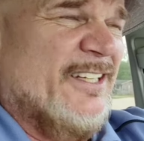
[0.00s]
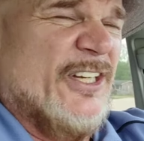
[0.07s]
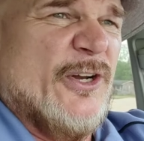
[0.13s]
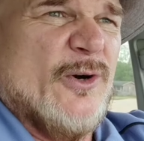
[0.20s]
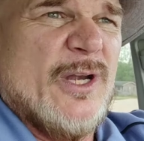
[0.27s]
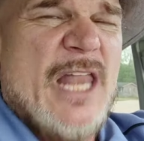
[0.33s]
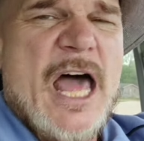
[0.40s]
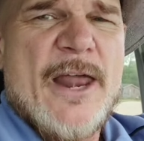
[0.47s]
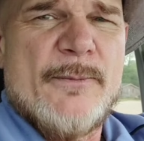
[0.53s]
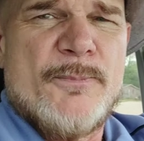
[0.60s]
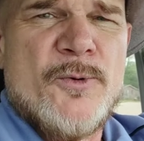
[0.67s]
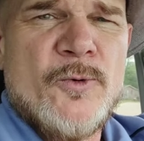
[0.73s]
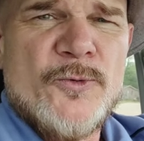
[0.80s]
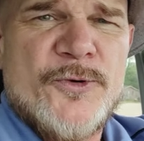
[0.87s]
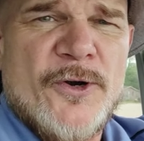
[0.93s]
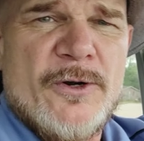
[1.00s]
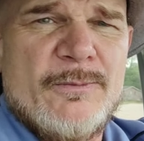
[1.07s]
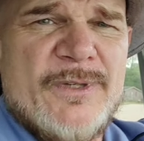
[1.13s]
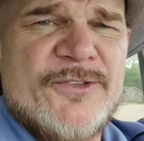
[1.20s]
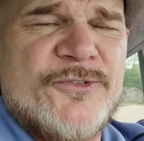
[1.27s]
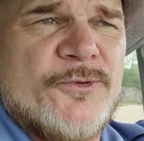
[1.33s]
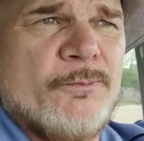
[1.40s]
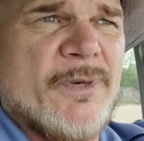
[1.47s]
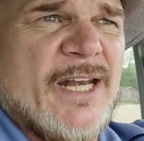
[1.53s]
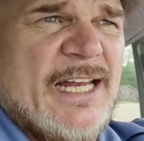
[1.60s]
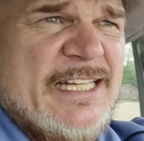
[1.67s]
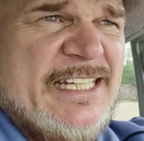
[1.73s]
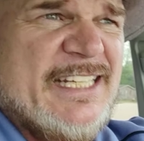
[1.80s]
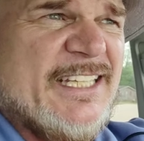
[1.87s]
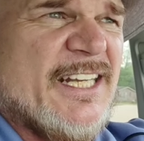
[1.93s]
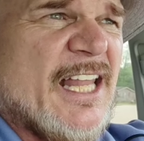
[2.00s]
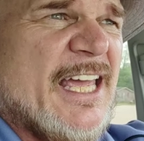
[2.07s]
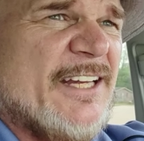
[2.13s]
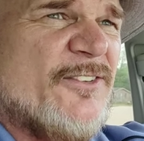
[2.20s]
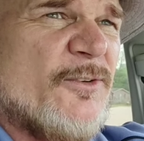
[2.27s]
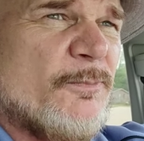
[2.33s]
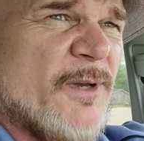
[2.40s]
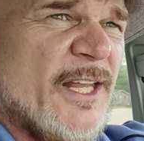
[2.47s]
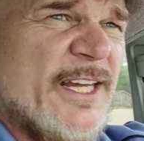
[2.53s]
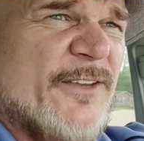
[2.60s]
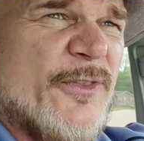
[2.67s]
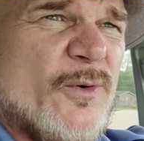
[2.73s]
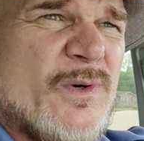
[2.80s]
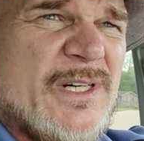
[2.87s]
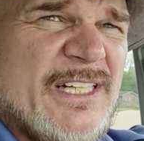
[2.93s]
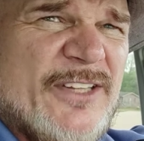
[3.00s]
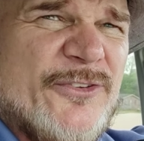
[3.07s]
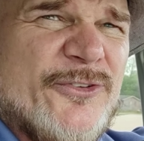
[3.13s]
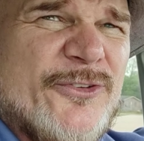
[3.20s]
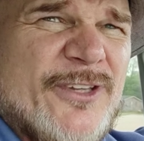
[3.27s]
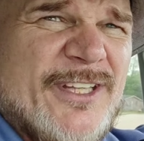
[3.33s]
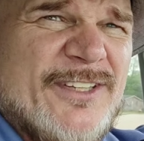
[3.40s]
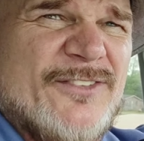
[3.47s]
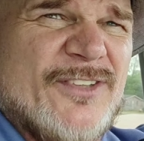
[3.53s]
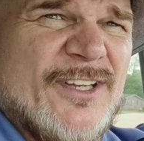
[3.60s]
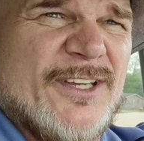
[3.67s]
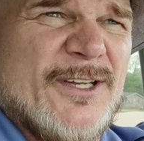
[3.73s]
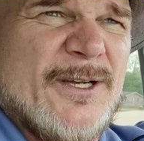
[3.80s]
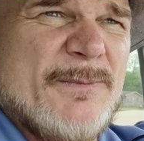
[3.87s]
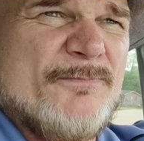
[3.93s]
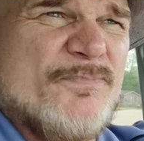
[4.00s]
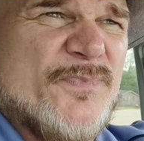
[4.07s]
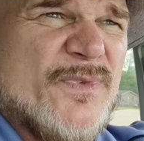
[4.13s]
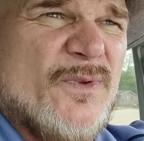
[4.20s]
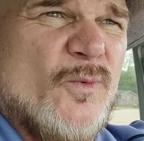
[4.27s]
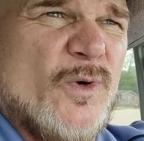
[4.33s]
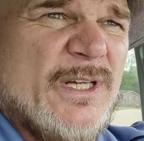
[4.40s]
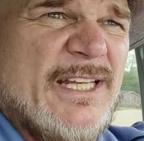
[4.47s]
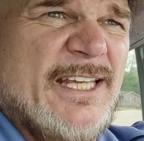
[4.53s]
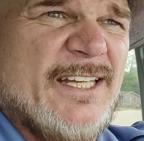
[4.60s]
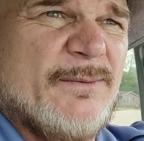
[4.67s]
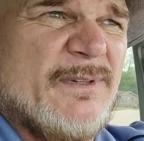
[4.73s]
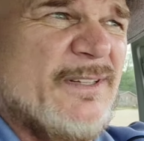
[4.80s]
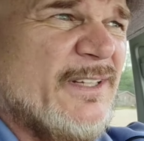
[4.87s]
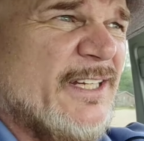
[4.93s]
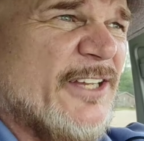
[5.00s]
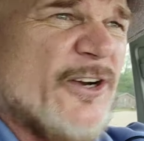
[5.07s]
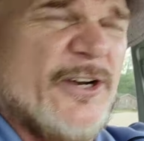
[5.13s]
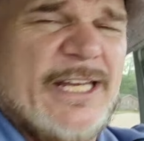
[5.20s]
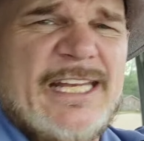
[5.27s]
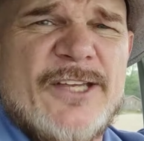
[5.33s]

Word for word: you know, a lot of pool tournaments, but I did like to play in the ones that uh, would get get on